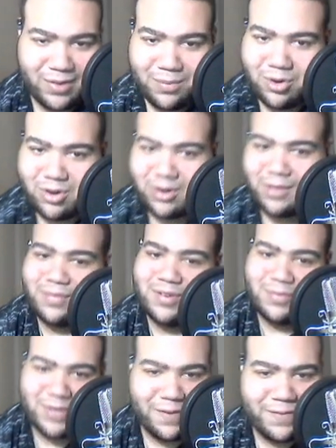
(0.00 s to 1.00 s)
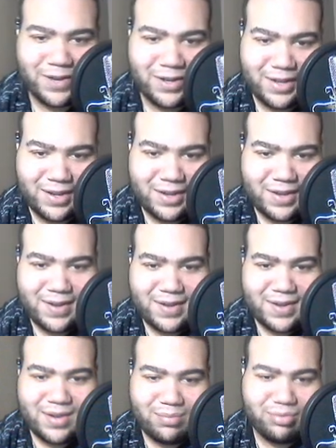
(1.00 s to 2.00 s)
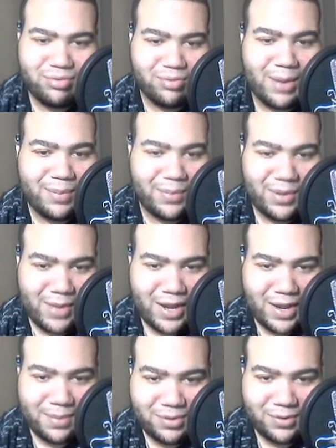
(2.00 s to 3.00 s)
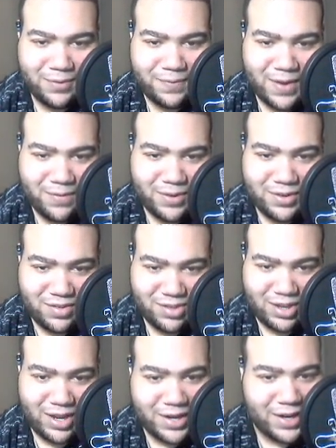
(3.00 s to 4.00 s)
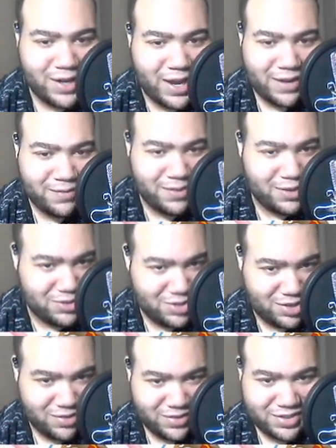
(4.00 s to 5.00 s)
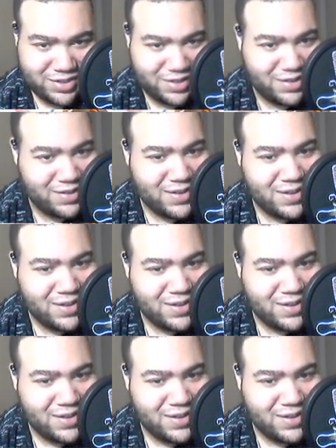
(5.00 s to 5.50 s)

Morgrem, definitely, probably my absolute favorite design out of the new generation.